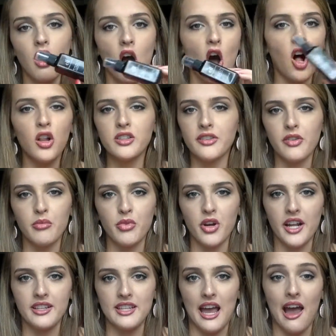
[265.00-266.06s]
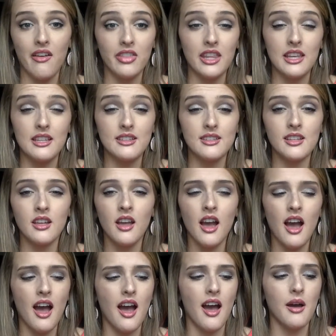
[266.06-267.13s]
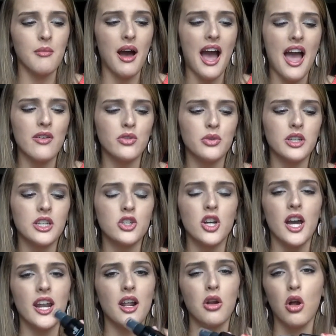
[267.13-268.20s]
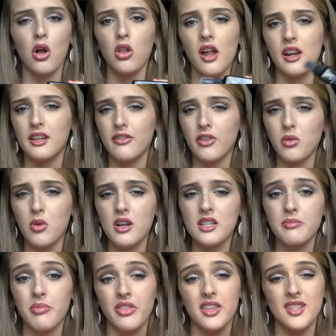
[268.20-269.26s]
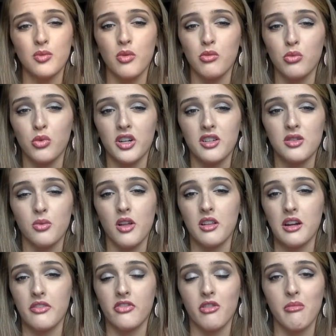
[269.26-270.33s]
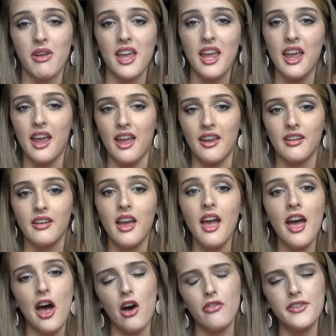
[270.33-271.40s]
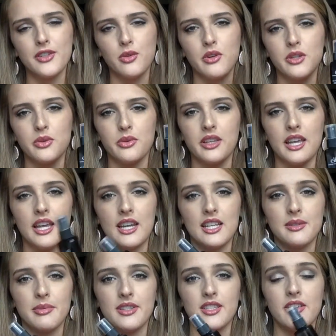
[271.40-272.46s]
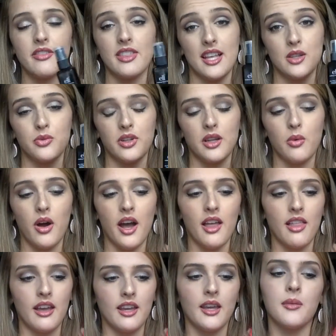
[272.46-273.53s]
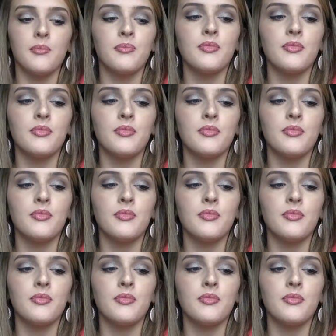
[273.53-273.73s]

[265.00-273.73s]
All different brands have these. I haven't really tried out a whole lot of different ones, but this one works well enough for me, and e.l.f. is always really inexpensive, and that's really why I like it.